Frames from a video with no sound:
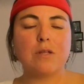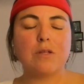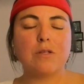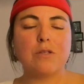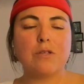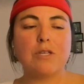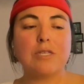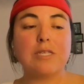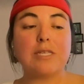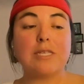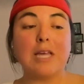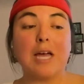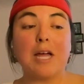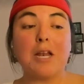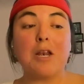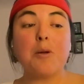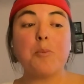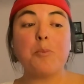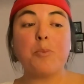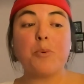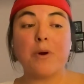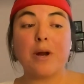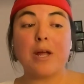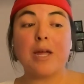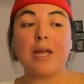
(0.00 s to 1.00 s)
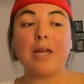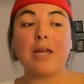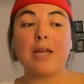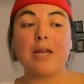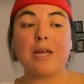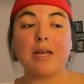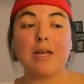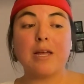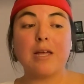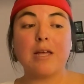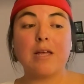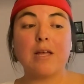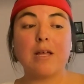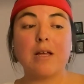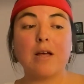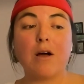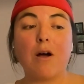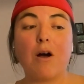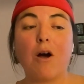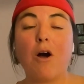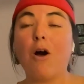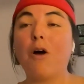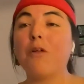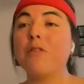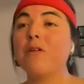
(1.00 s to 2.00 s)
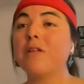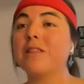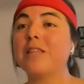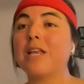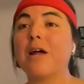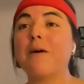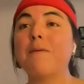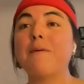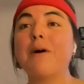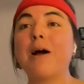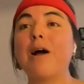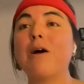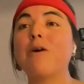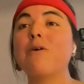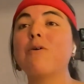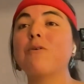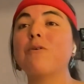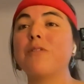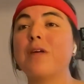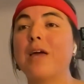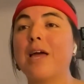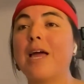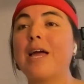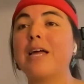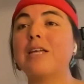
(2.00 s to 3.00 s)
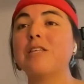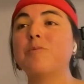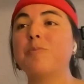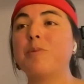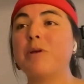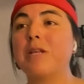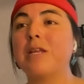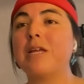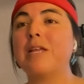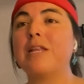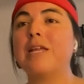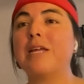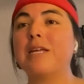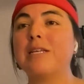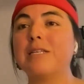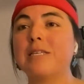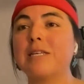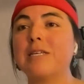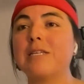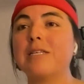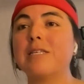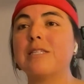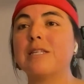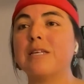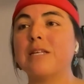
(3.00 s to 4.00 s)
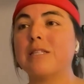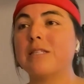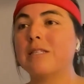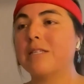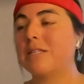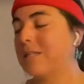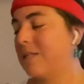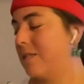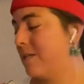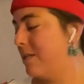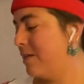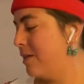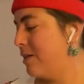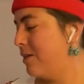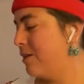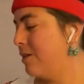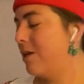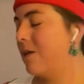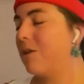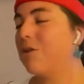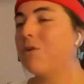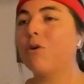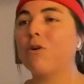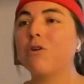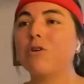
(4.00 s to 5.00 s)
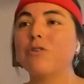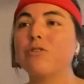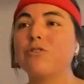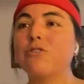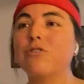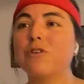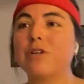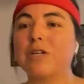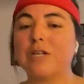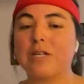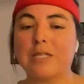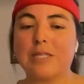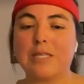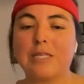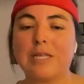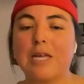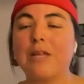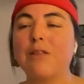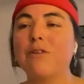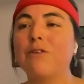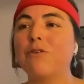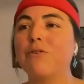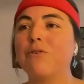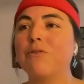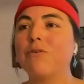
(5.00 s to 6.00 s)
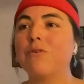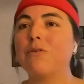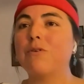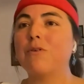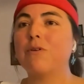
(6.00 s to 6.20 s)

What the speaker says: to celebrate all the trabajo that has been in existence in order to continue.